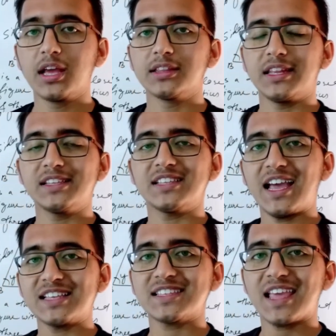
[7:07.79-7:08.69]
there is
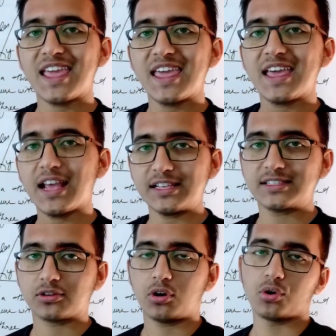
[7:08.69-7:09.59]
SAS
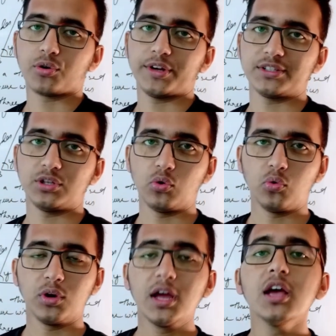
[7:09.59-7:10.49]
congruency
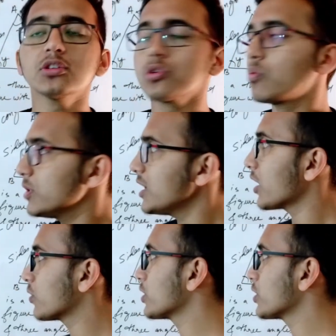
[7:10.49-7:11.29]
rule. So we are going